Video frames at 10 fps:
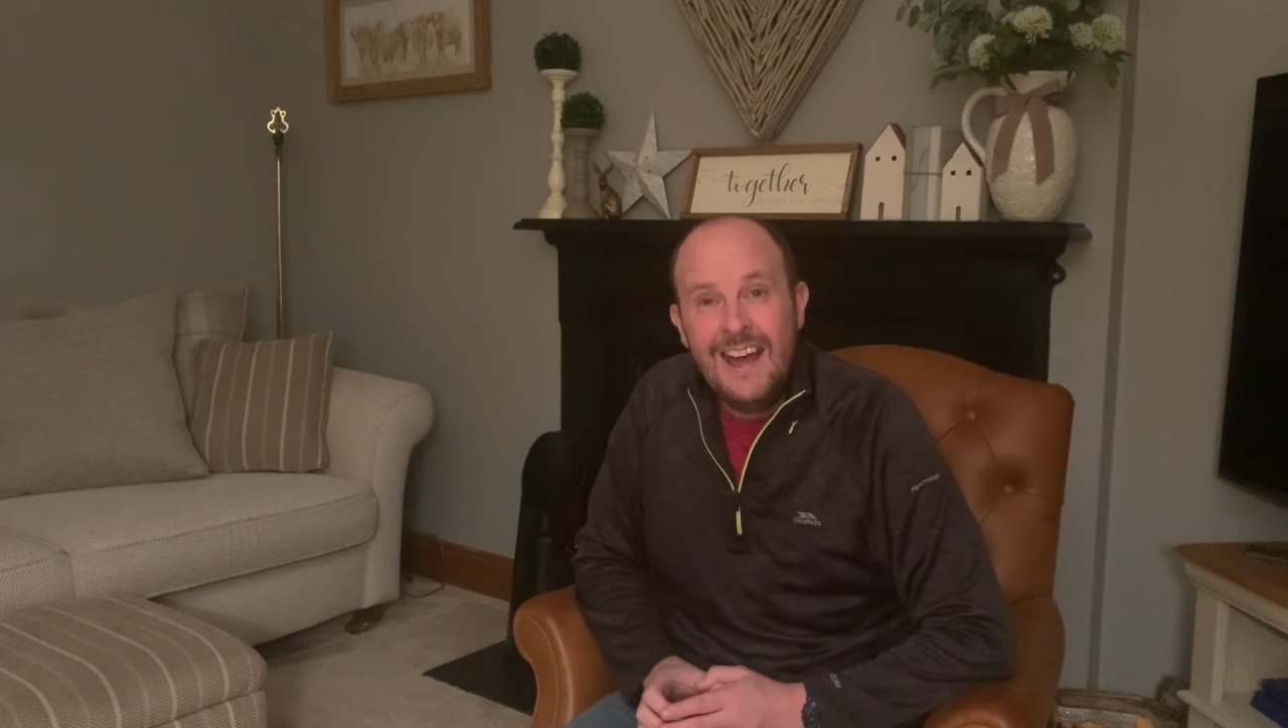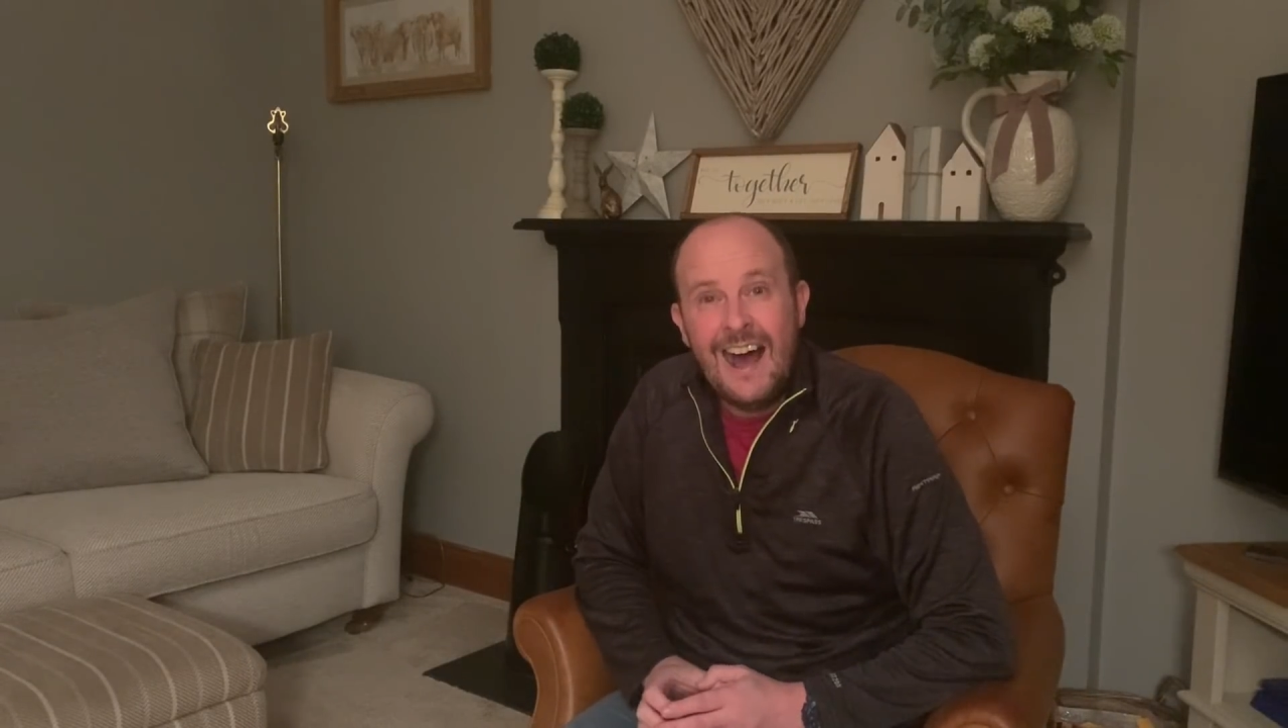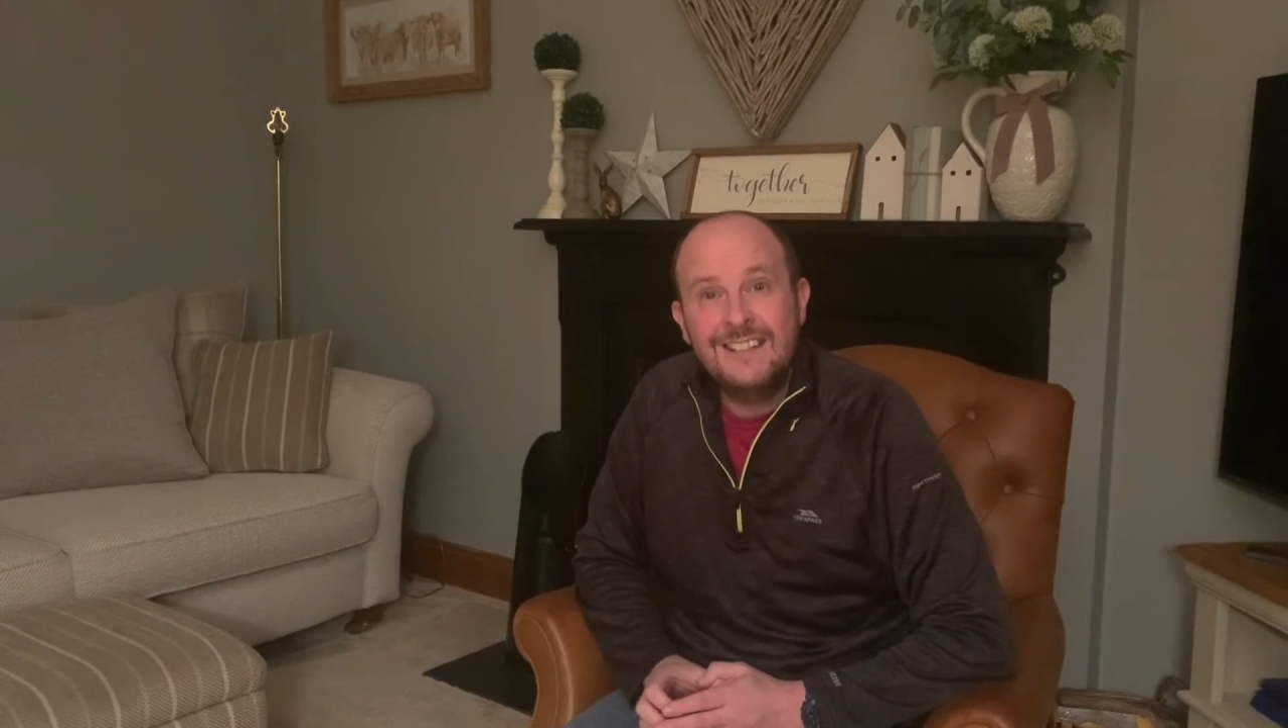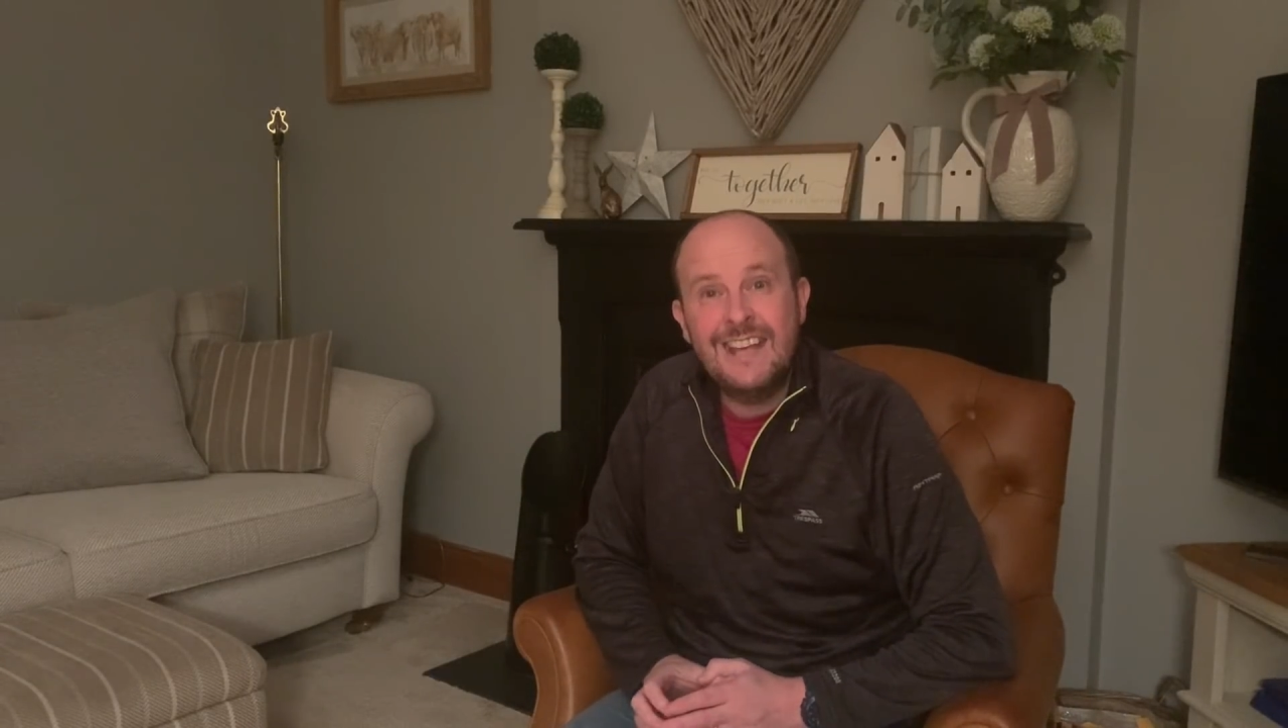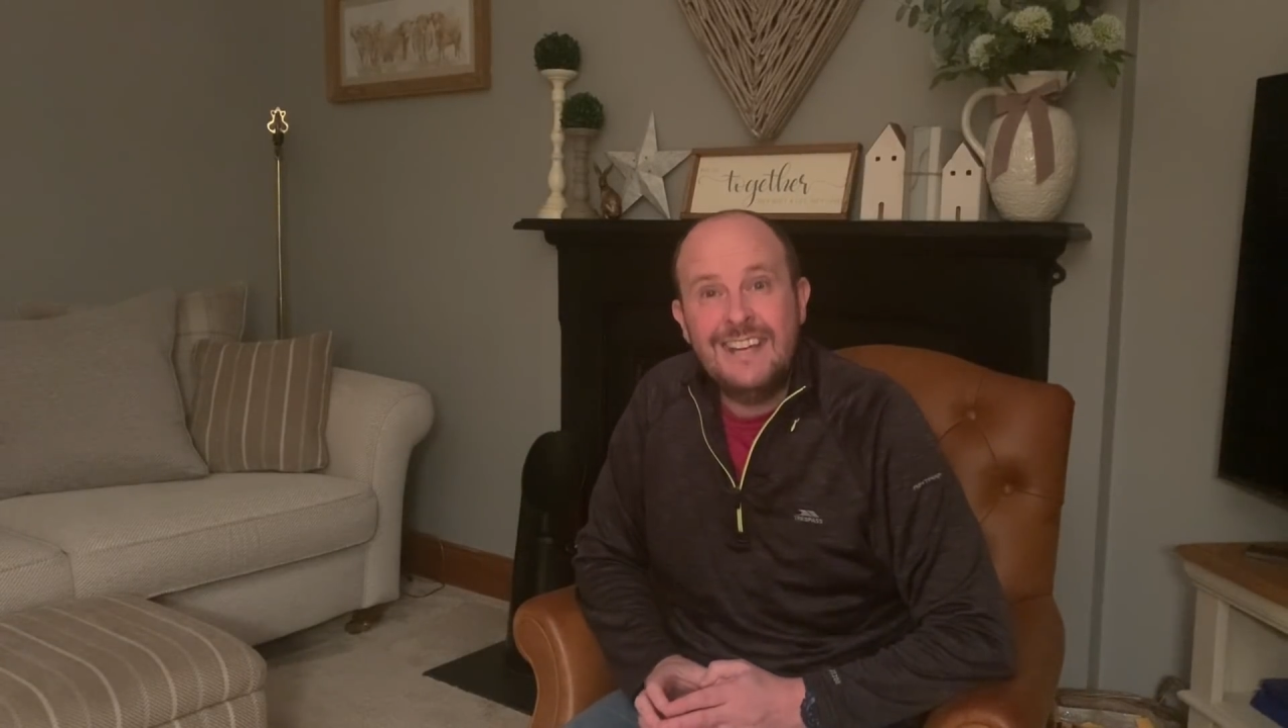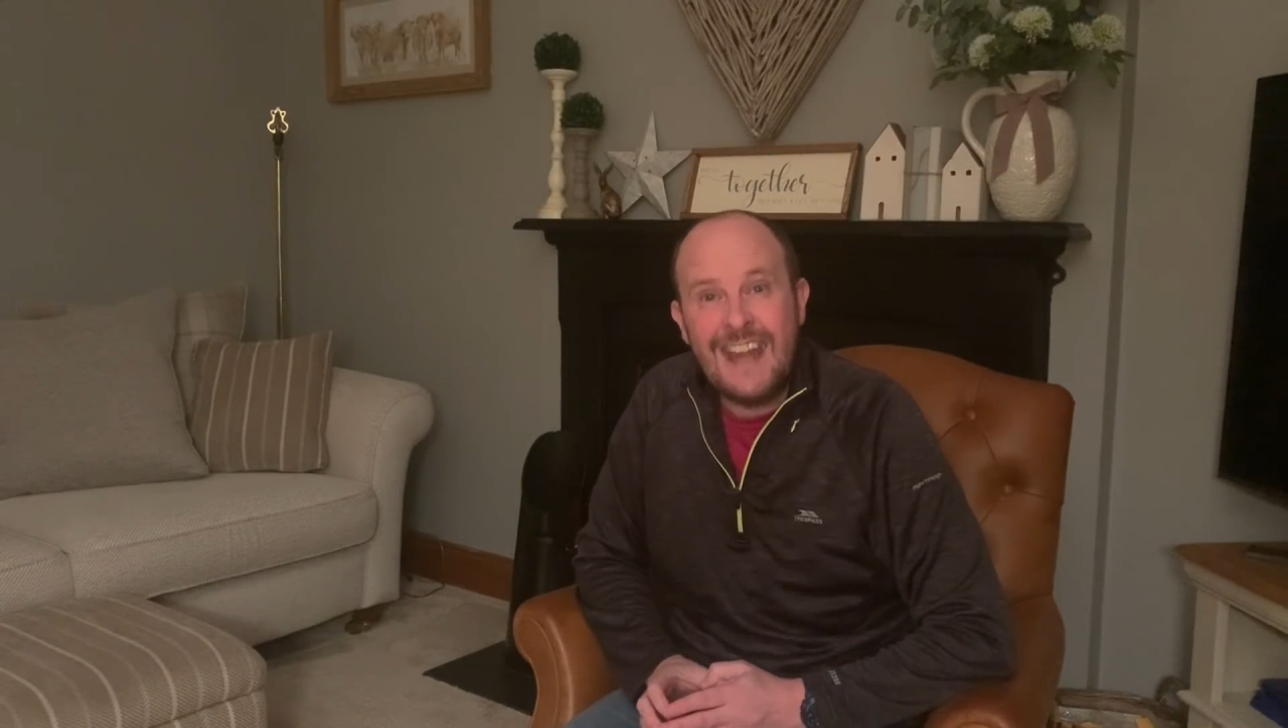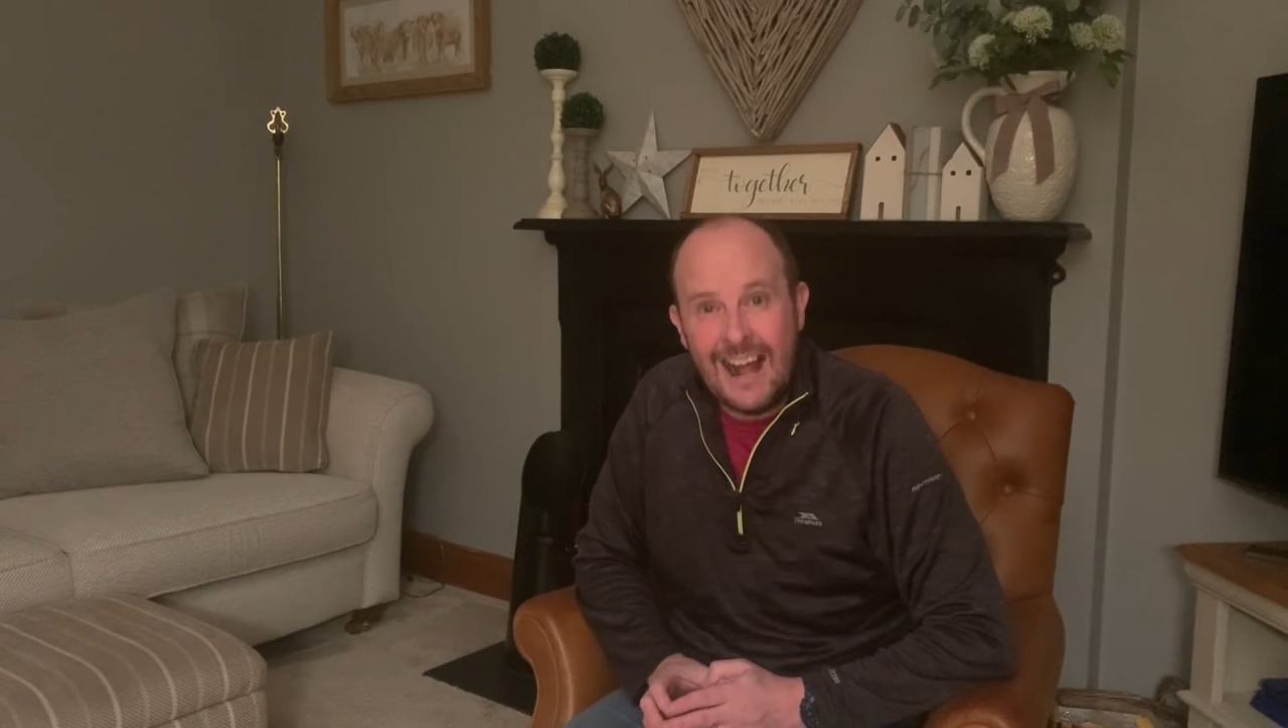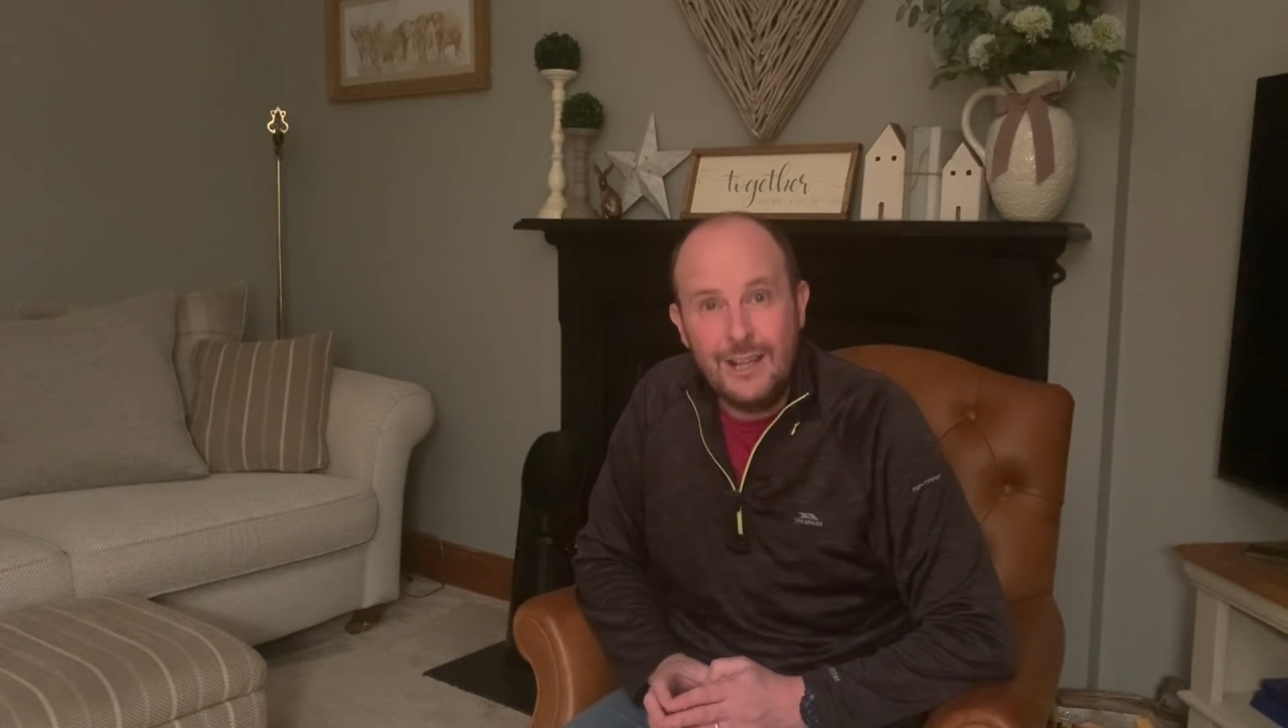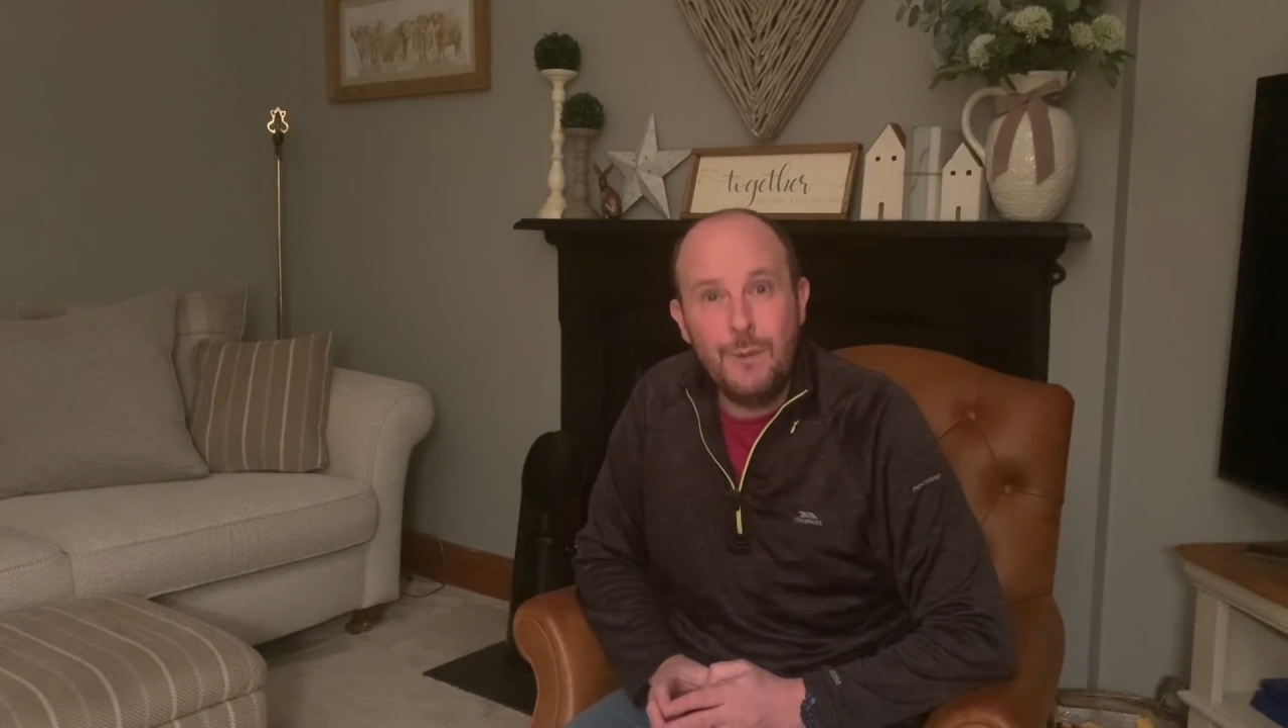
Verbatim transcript: as they tell